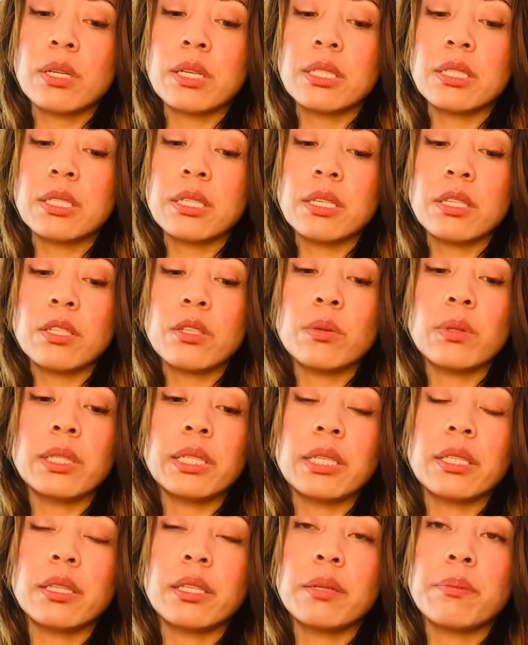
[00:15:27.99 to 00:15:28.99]

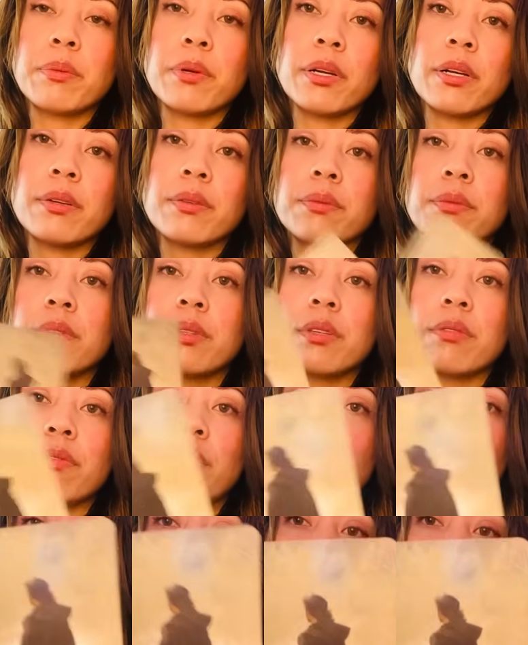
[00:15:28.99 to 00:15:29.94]
continually, Libra, the Five